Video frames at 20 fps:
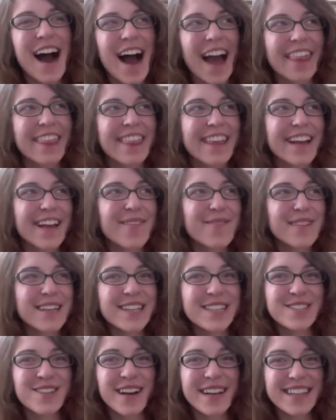I think I'm
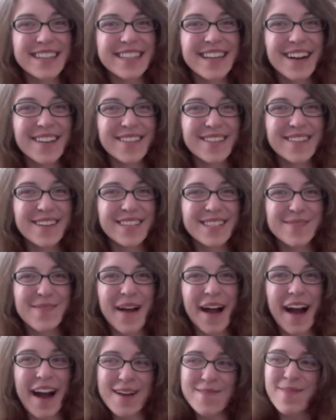gonna try to download it to
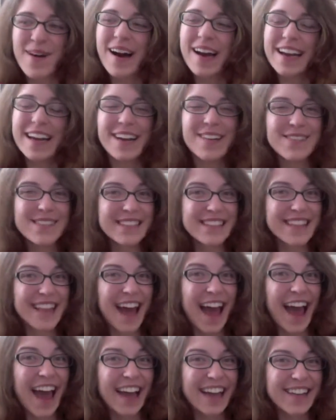my iPod. It was
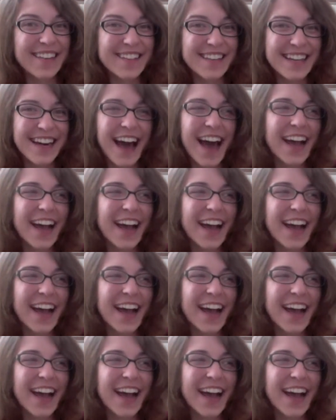that good.